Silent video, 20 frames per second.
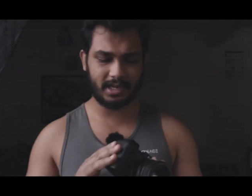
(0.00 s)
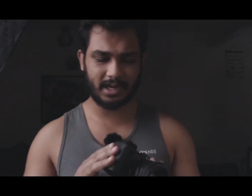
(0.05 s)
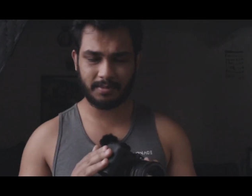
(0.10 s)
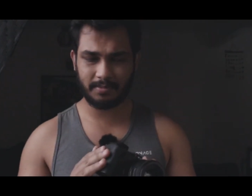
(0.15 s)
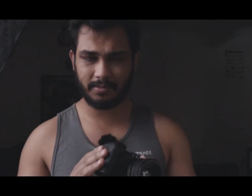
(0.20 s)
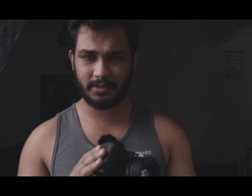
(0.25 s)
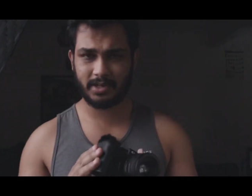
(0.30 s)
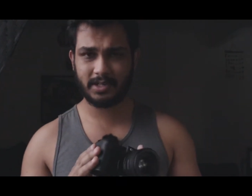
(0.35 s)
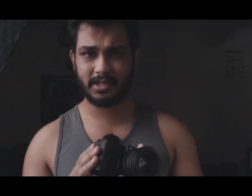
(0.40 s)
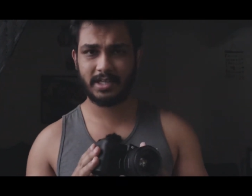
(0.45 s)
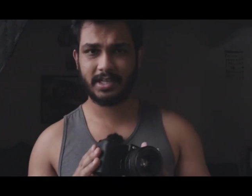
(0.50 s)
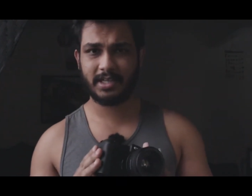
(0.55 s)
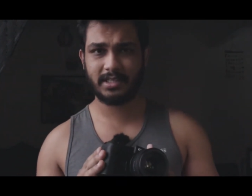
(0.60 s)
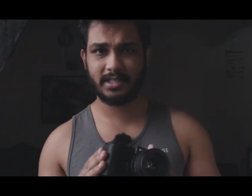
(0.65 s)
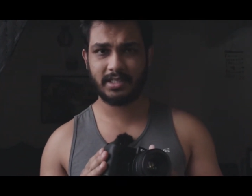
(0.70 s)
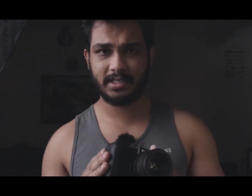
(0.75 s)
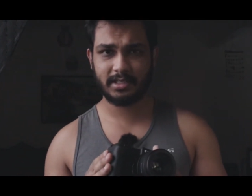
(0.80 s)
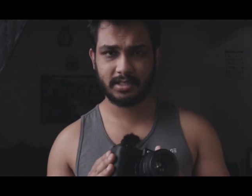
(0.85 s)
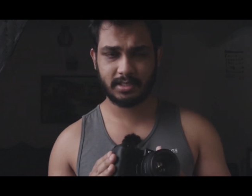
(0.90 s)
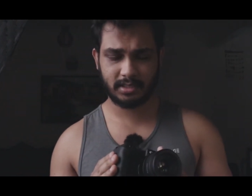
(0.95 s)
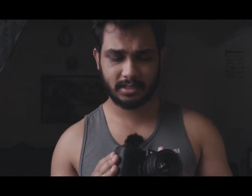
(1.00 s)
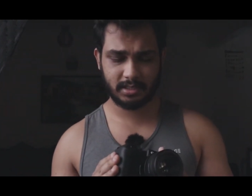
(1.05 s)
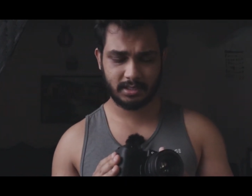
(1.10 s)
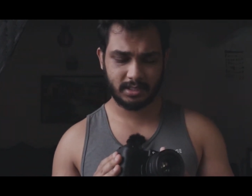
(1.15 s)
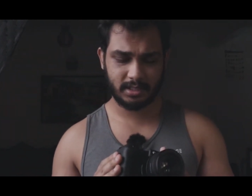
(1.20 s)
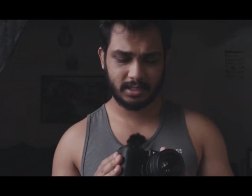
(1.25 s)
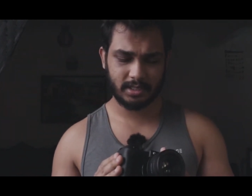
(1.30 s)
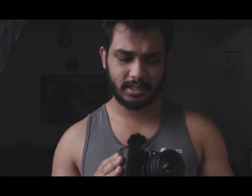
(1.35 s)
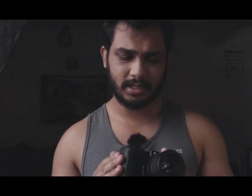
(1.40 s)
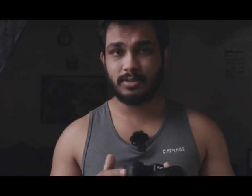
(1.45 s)
camera than
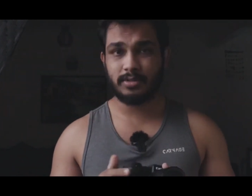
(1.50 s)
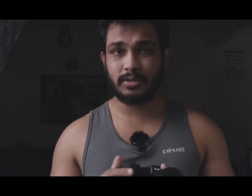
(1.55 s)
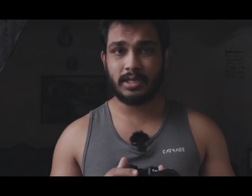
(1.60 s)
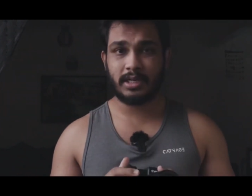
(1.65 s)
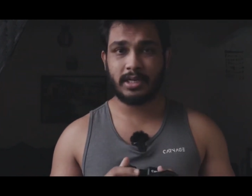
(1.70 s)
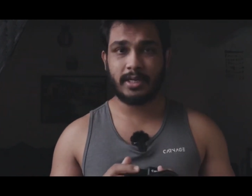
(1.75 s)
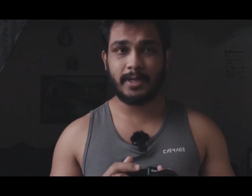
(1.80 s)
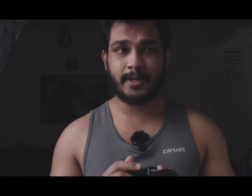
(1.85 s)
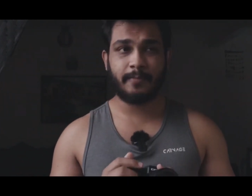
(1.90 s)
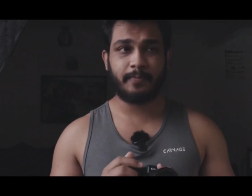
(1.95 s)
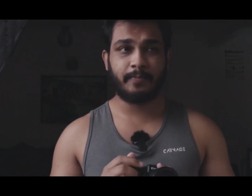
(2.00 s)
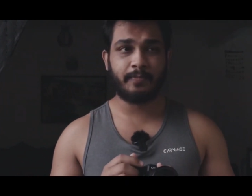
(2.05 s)
this. I don't know.